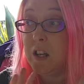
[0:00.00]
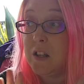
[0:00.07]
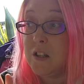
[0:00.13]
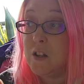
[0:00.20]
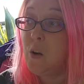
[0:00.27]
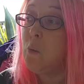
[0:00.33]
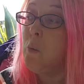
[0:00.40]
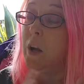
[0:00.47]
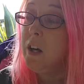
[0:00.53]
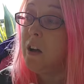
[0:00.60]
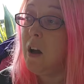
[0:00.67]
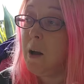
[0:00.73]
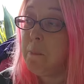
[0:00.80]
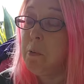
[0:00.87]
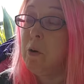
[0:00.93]
is that when
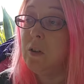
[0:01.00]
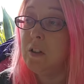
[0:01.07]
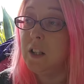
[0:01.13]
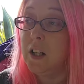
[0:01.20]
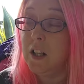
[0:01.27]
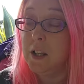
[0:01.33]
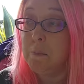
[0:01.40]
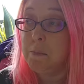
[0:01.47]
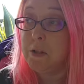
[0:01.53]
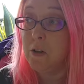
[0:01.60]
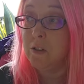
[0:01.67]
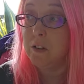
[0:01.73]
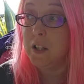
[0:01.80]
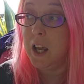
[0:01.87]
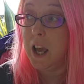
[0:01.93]
I put the clips
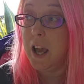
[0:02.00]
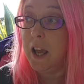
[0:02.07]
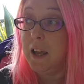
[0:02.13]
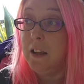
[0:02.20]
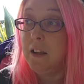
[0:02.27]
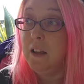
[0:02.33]
on there,